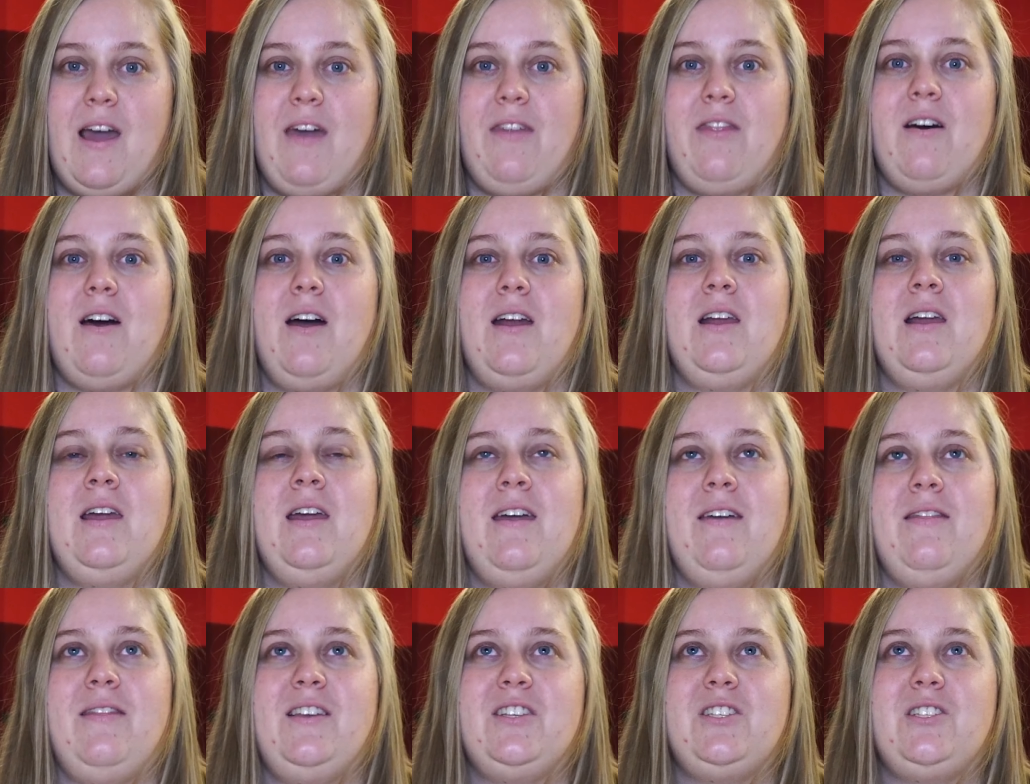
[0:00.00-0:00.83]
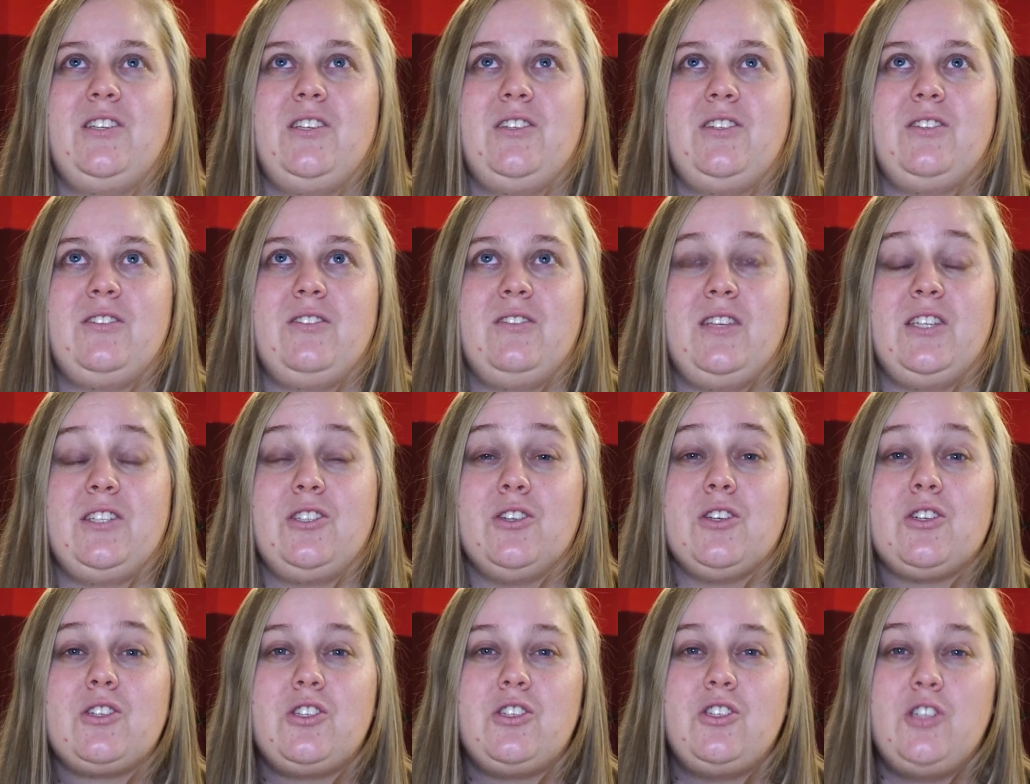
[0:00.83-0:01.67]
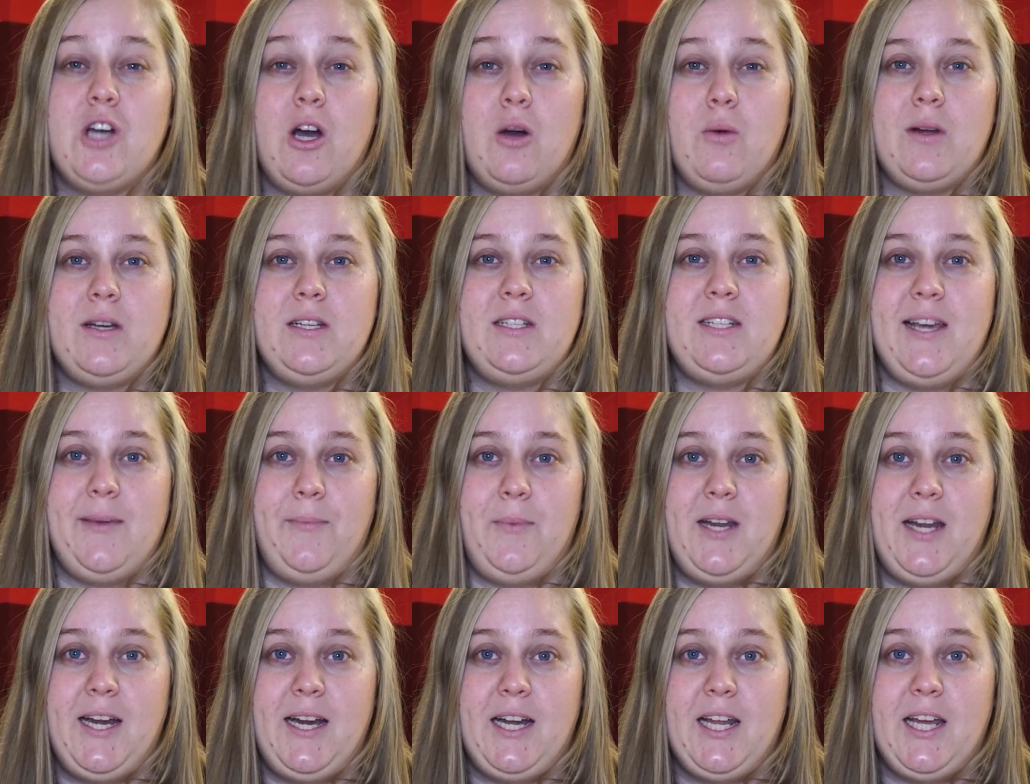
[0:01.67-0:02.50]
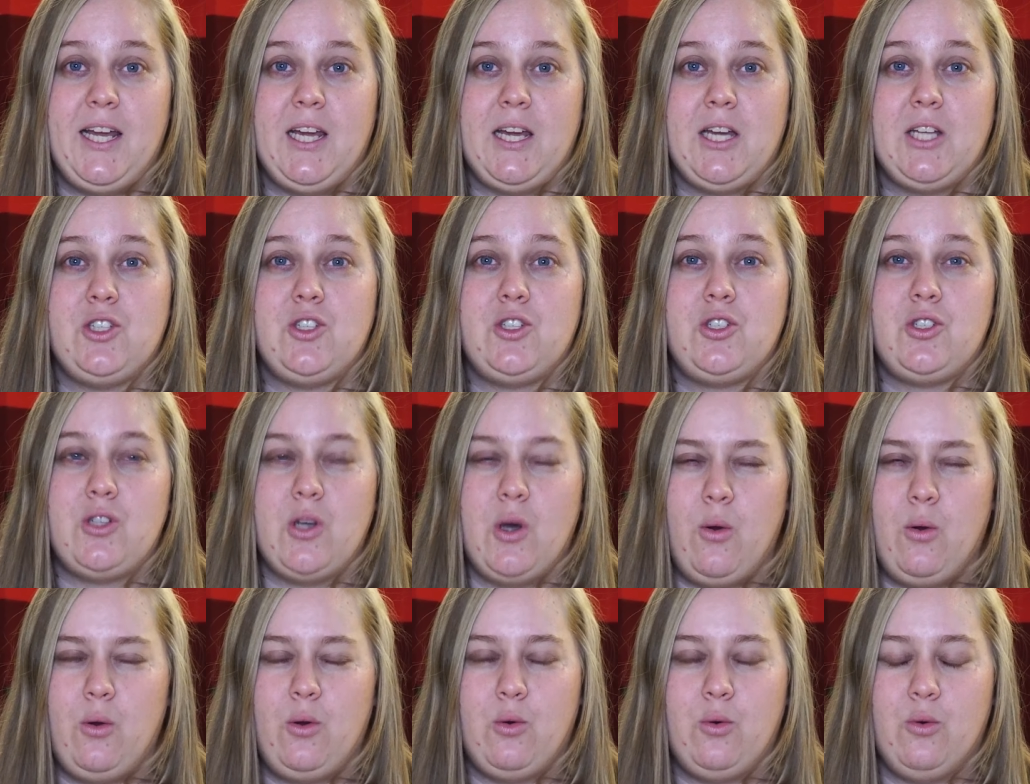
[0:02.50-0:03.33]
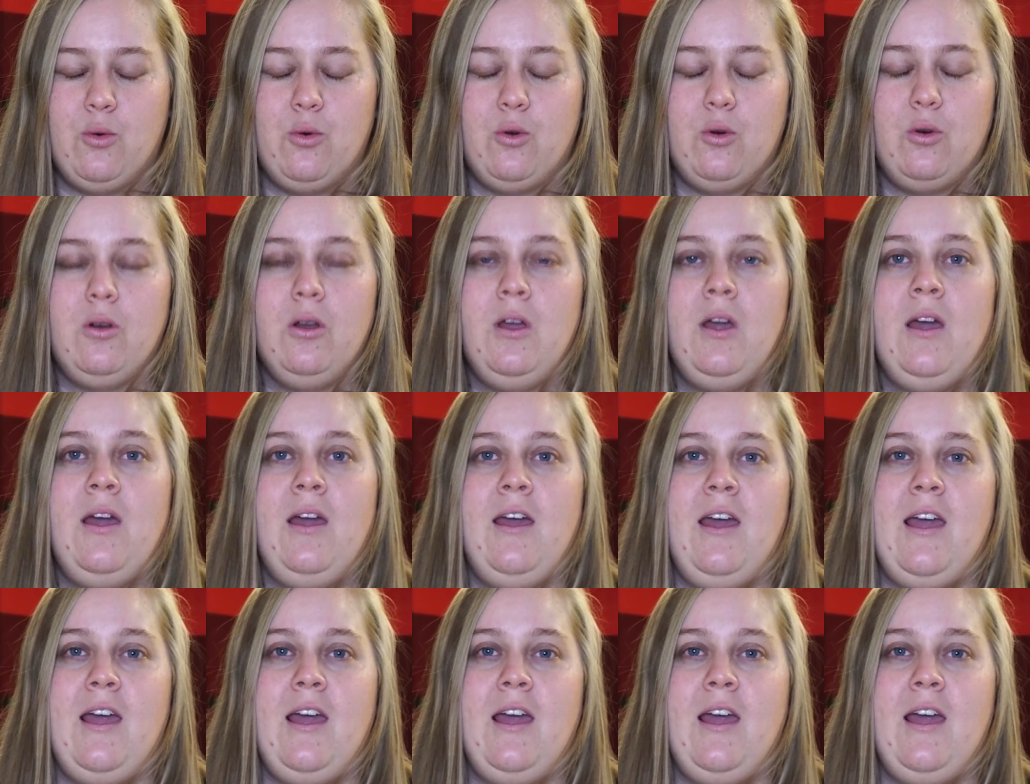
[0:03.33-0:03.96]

I thought this looks so intimidating and so cool,